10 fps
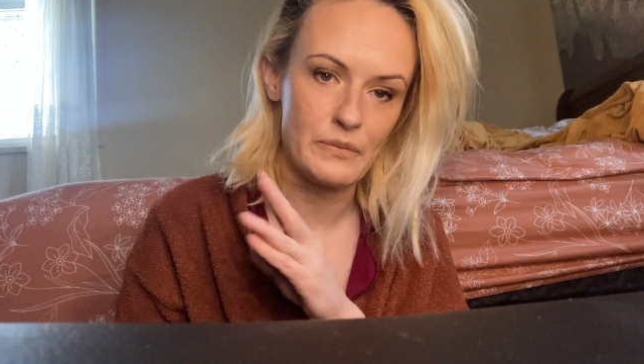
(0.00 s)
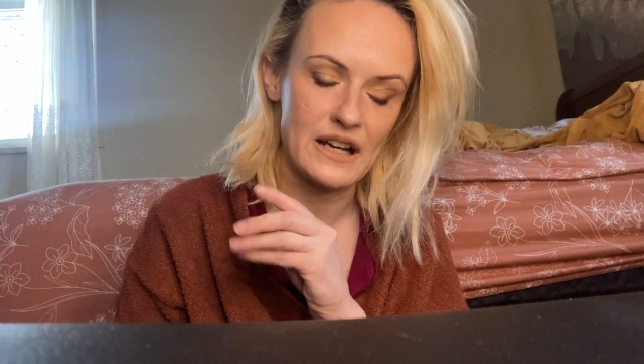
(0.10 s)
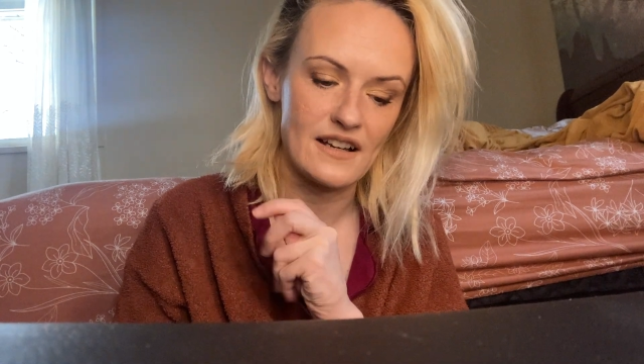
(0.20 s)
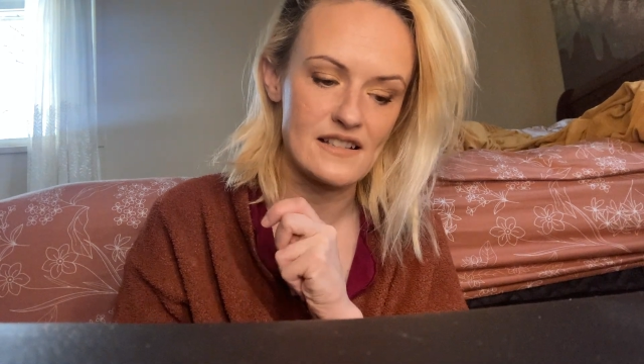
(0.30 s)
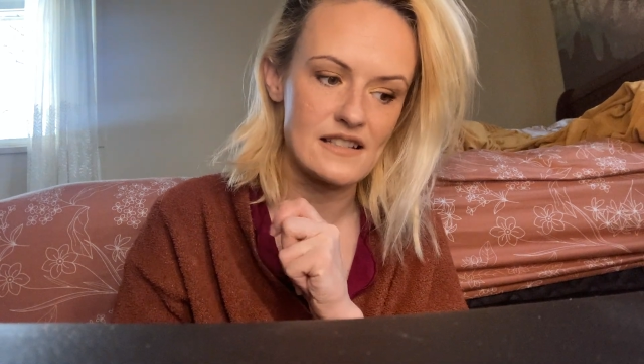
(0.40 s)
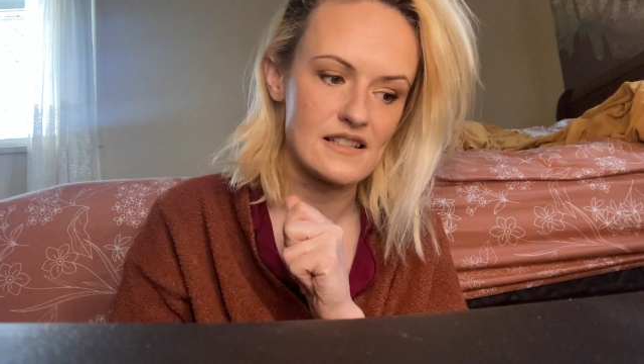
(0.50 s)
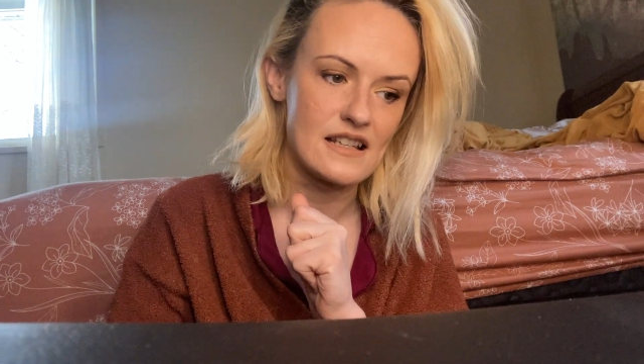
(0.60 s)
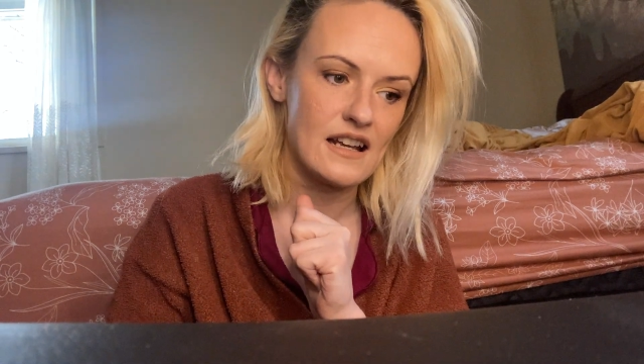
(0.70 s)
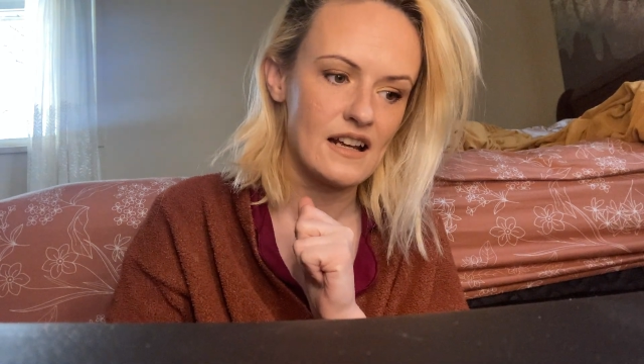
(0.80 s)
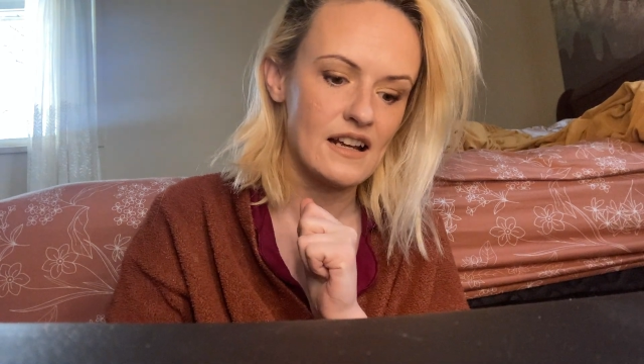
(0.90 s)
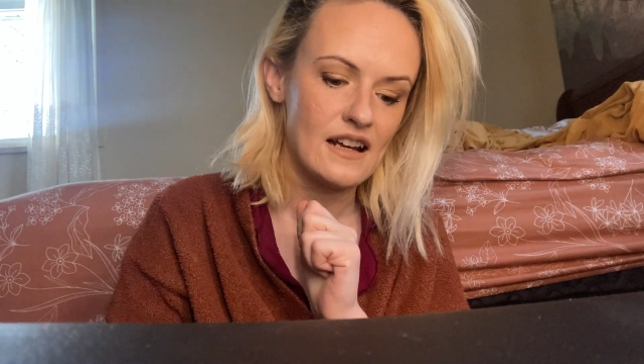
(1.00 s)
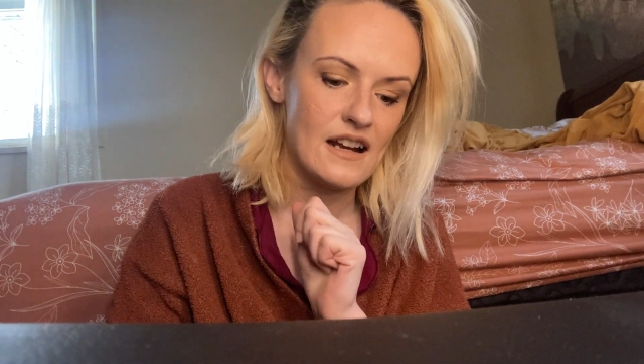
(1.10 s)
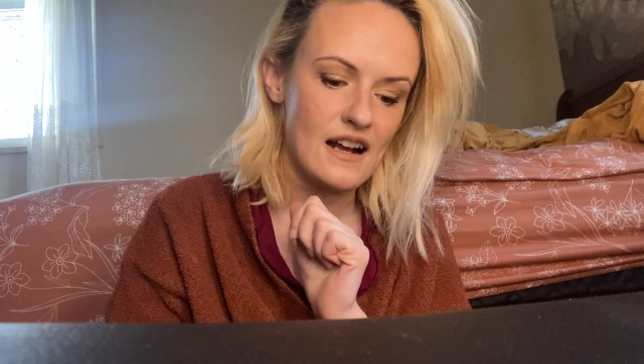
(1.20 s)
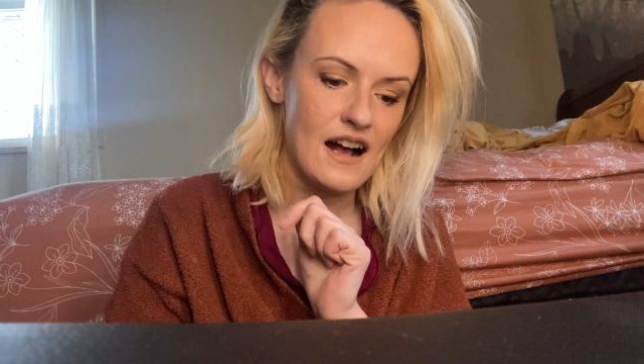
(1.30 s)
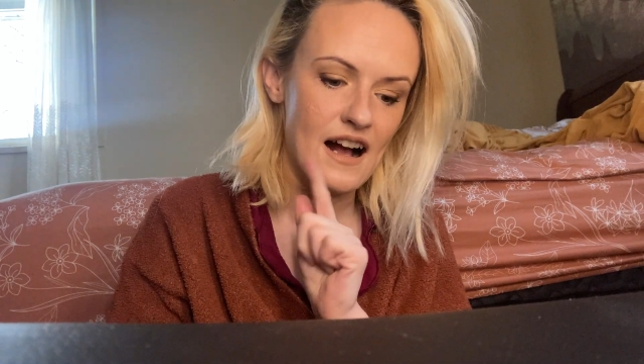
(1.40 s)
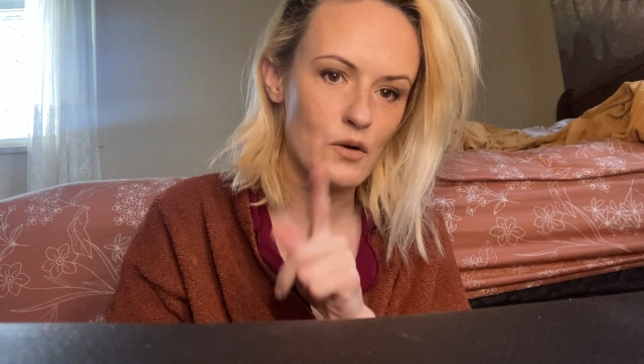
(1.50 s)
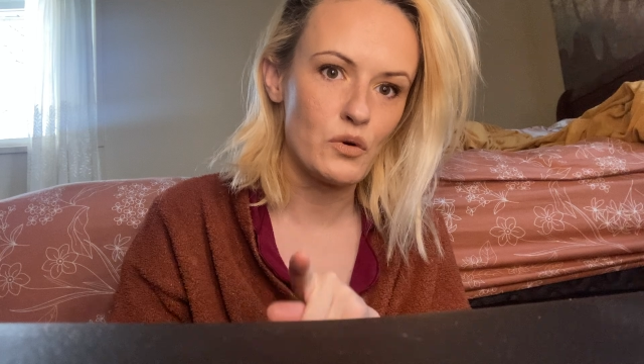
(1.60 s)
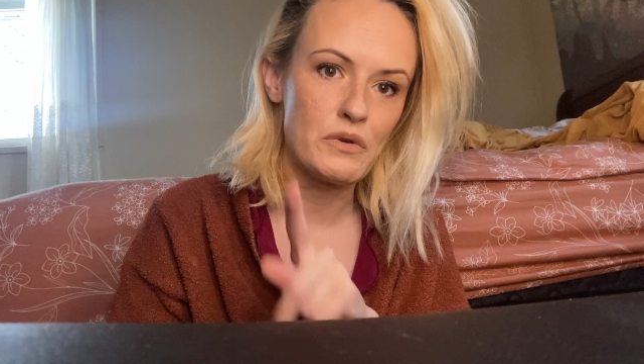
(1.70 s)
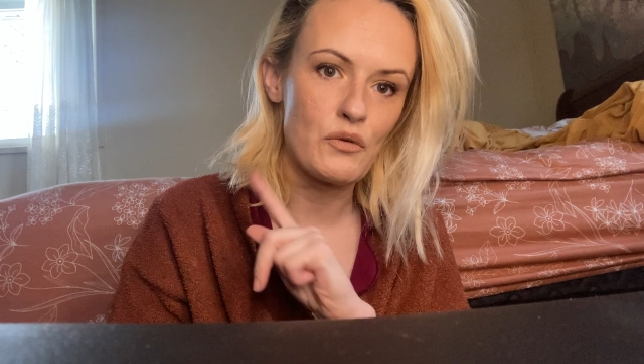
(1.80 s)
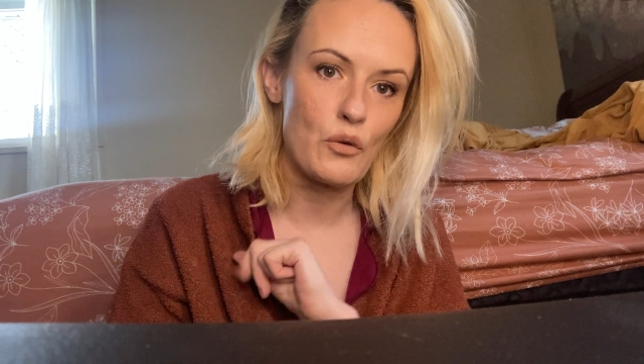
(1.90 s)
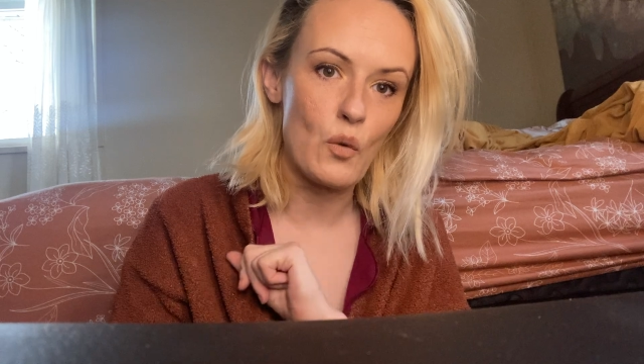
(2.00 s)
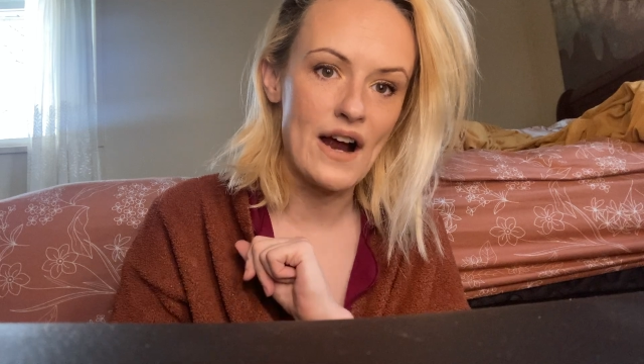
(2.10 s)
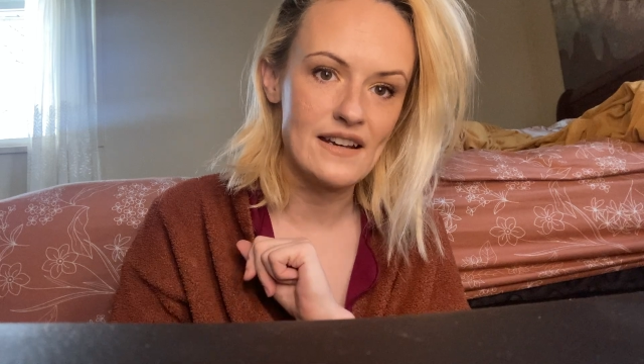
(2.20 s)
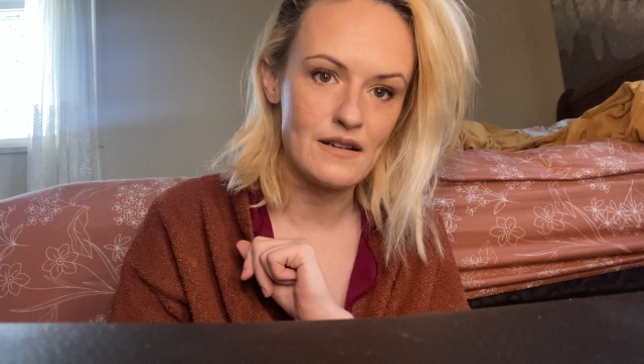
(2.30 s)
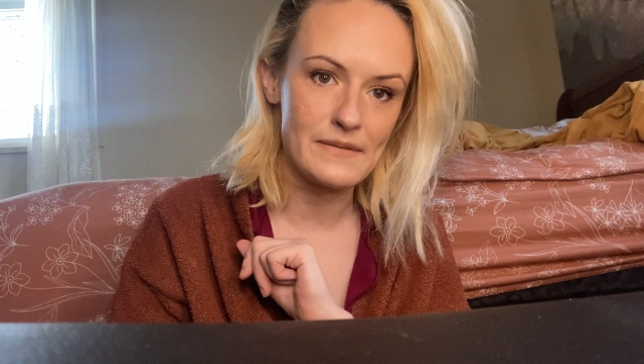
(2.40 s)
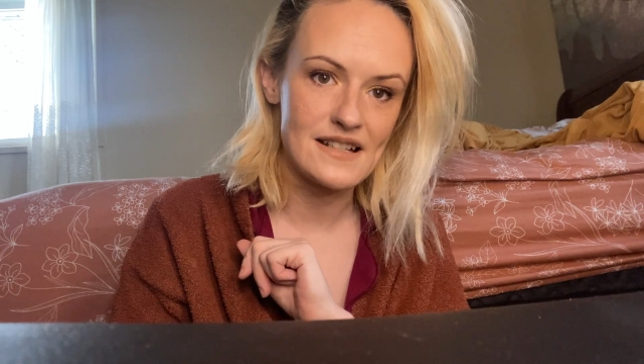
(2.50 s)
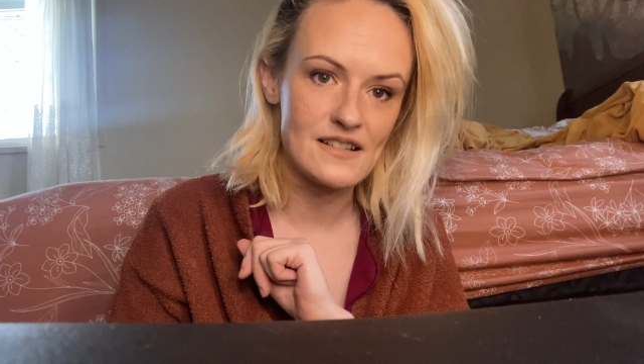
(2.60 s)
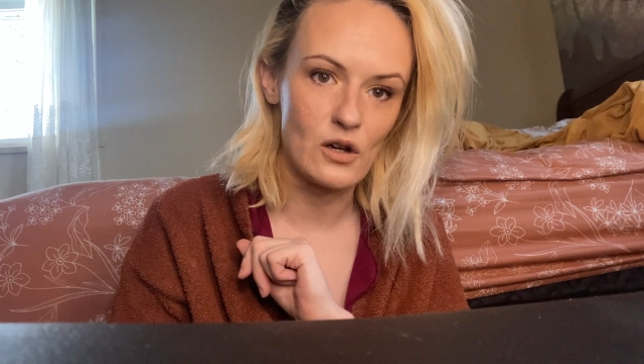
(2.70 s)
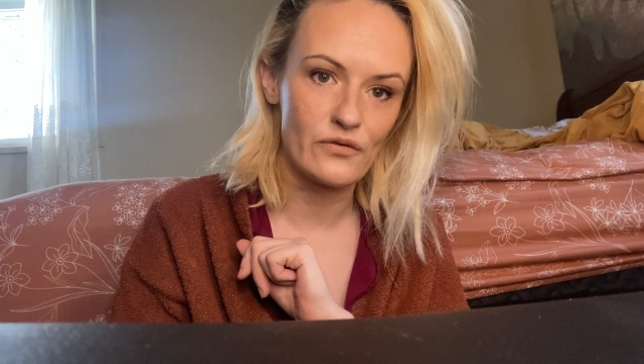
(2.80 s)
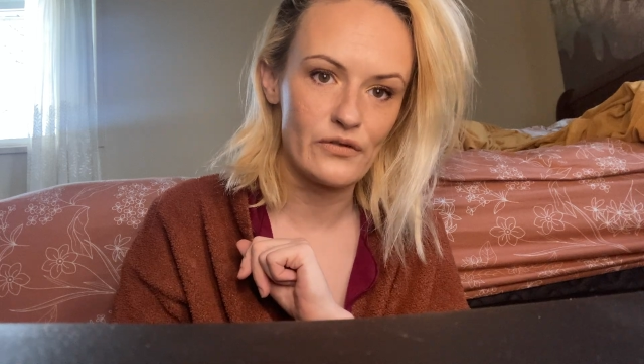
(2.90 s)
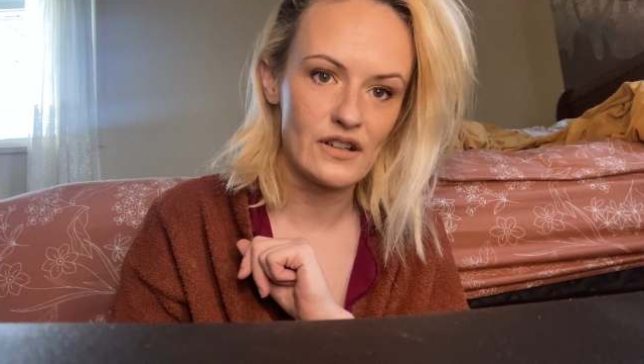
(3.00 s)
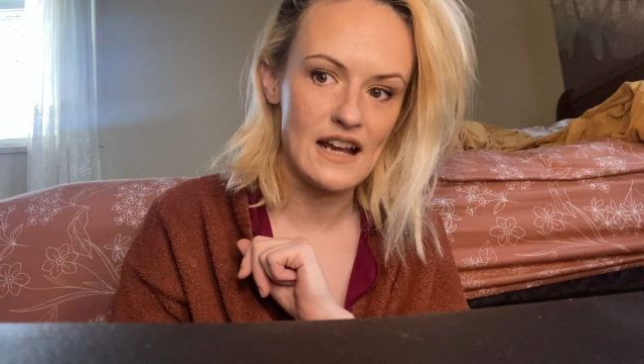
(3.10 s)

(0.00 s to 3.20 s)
because I would be rewinding myself.